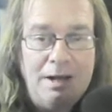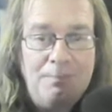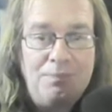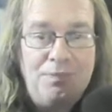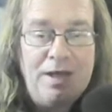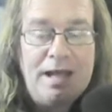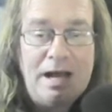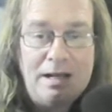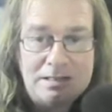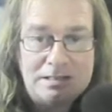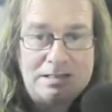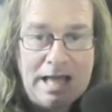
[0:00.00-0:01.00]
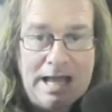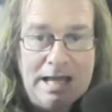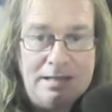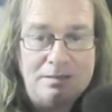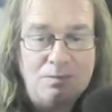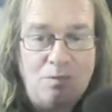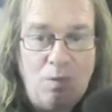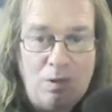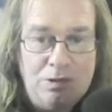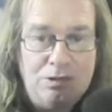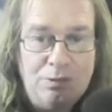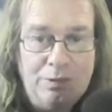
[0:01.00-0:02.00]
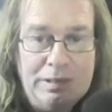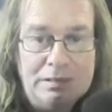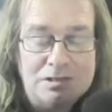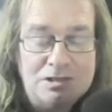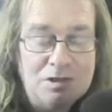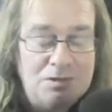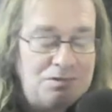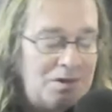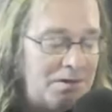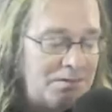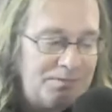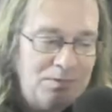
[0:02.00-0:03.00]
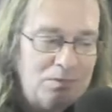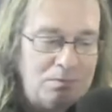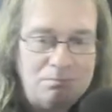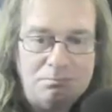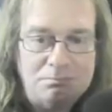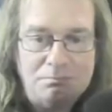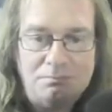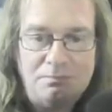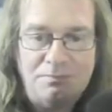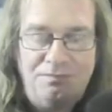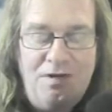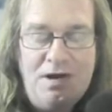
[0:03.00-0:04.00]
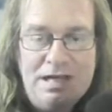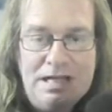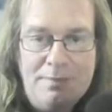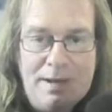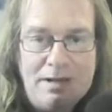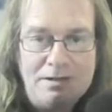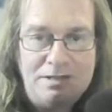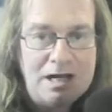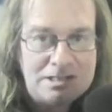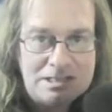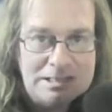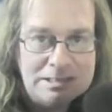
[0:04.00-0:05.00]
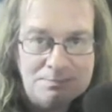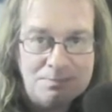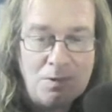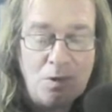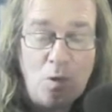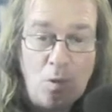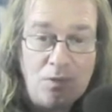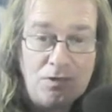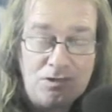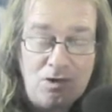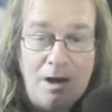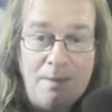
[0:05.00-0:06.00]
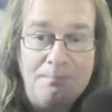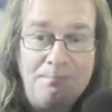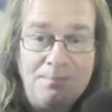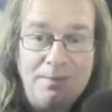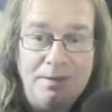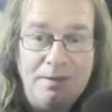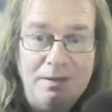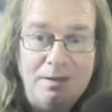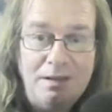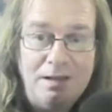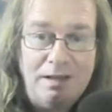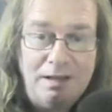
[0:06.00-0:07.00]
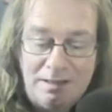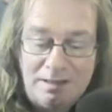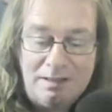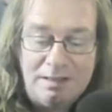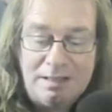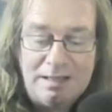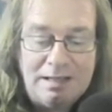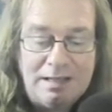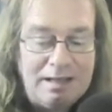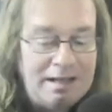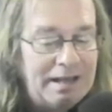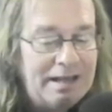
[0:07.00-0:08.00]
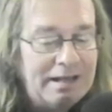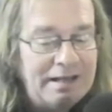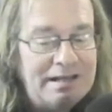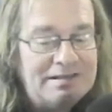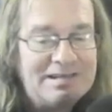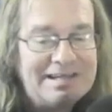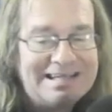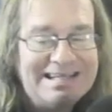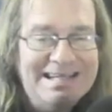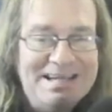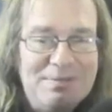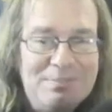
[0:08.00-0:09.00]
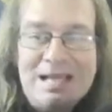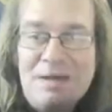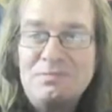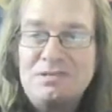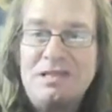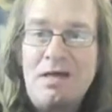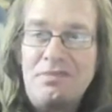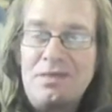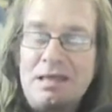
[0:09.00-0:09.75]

They understand what you're doing. So don't feel funny about touching them all the time. You know, it's like it becomes nothing.